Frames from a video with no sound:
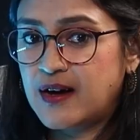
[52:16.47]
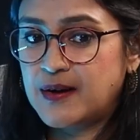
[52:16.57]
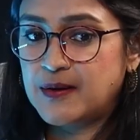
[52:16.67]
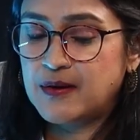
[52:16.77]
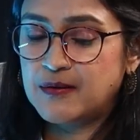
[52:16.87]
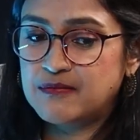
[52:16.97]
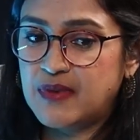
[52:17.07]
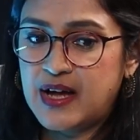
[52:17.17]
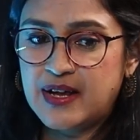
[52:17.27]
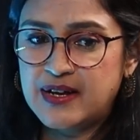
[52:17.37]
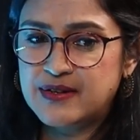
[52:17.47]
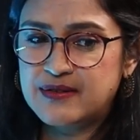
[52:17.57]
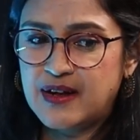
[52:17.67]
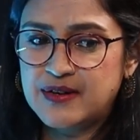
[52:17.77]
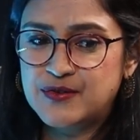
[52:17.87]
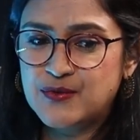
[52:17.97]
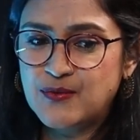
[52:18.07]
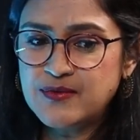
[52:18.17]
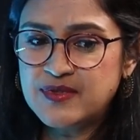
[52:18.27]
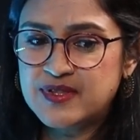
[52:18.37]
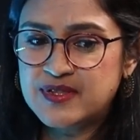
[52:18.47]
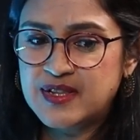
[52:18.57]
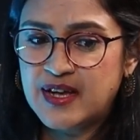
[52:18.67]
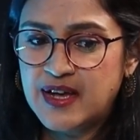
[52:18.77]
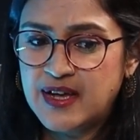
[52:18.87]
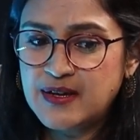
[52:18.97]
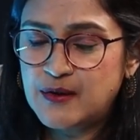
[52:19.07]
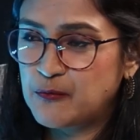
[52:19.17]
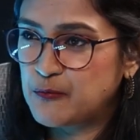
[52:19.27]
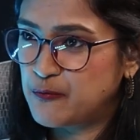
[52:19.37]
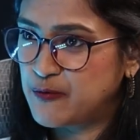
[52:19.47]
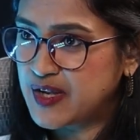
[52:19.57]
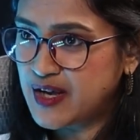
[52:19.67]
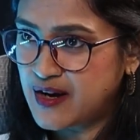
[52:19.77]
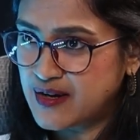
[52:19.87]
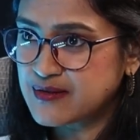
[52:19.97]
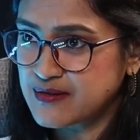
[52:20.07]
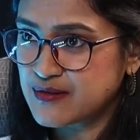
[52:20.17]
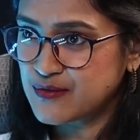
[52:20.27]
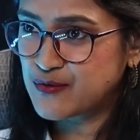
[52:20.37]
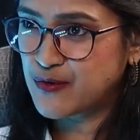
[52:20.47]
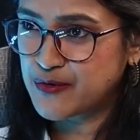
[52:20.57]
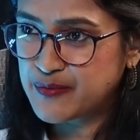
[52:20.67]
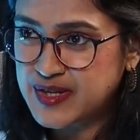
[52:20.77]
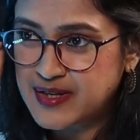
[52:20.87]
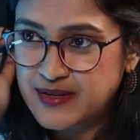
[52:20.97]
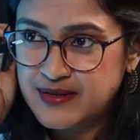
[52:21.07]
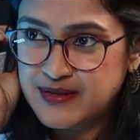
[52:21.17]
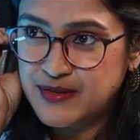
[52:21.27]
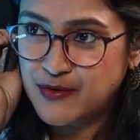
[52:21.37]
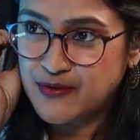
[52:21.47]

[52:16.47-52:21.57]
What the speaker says: I don't think we are going to be,